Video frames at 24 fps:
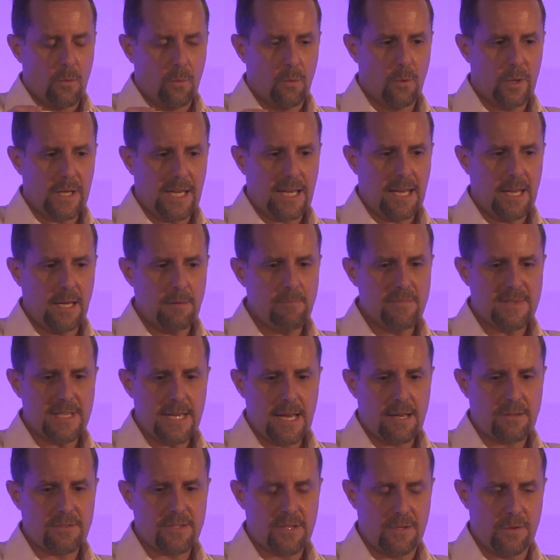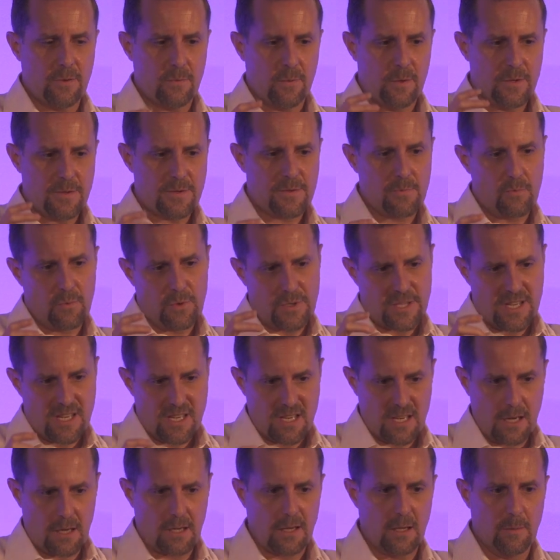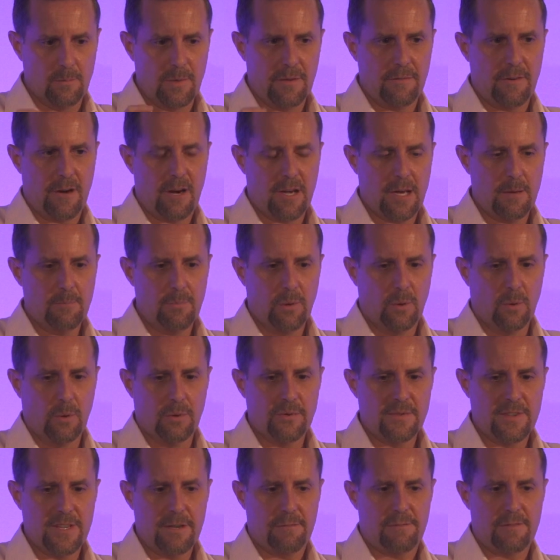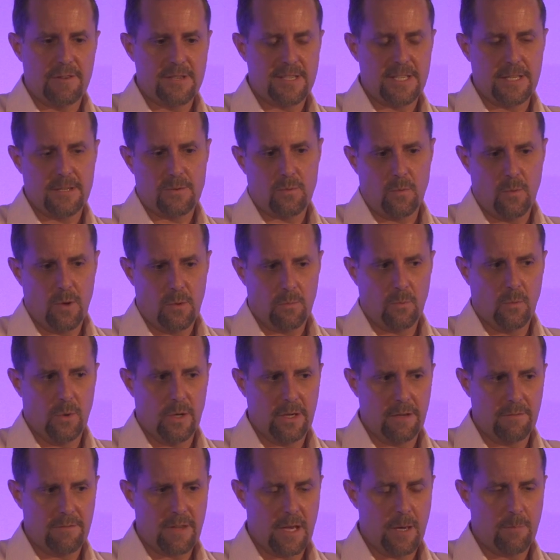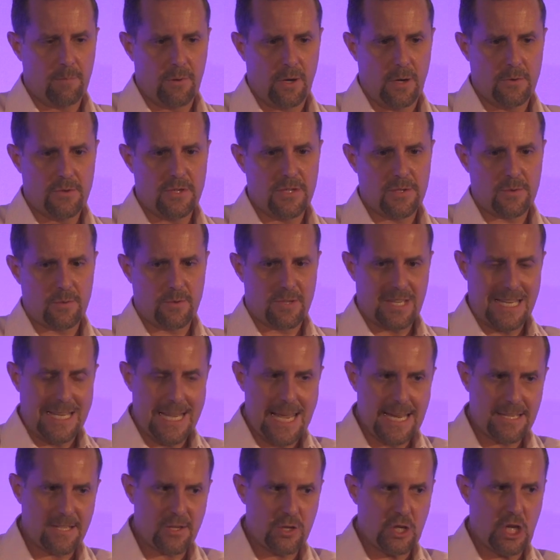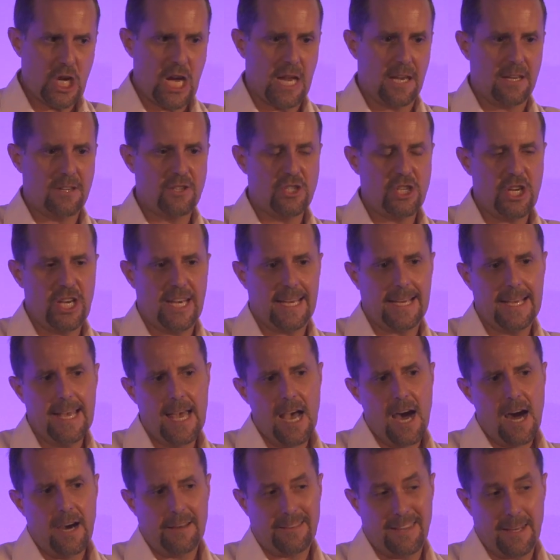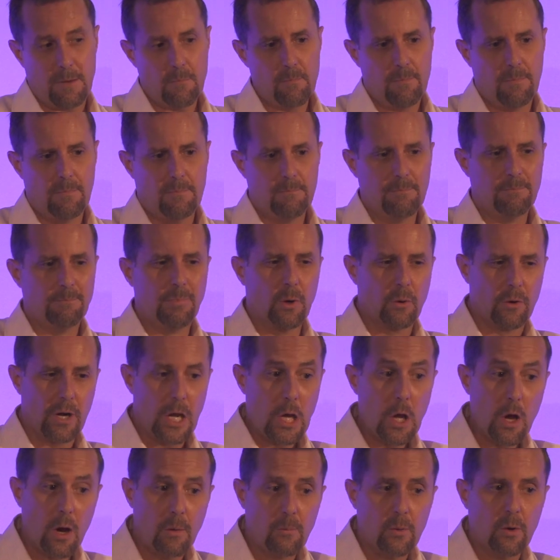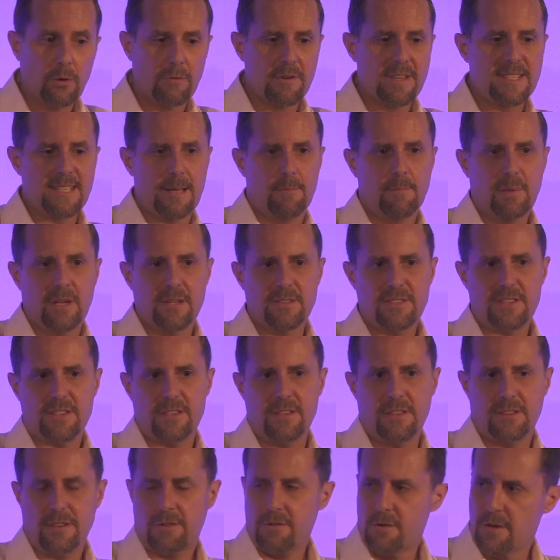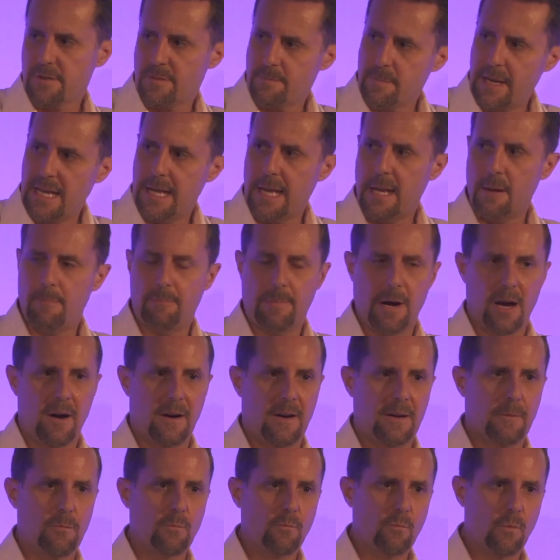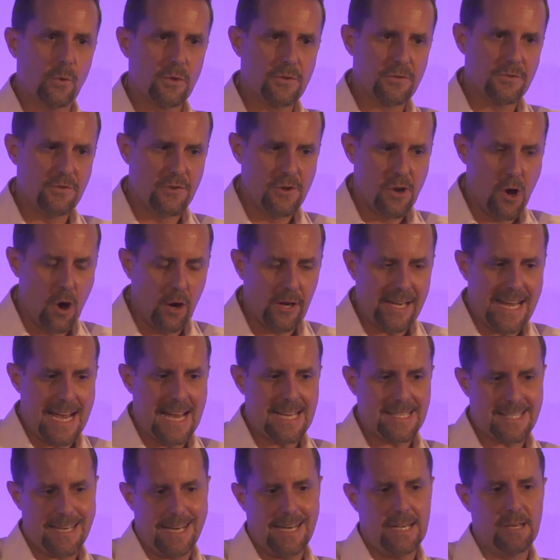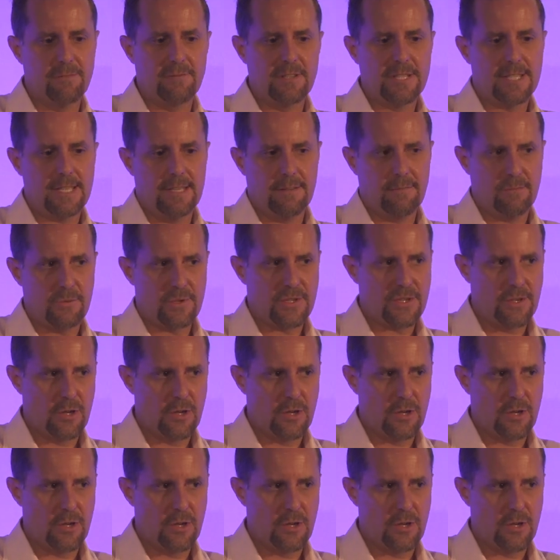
what it came down to was subtle but very important differences. One of the approaches was less challenging, I think bore a lot more resemblance to the cross-media bar, was not as innovative, was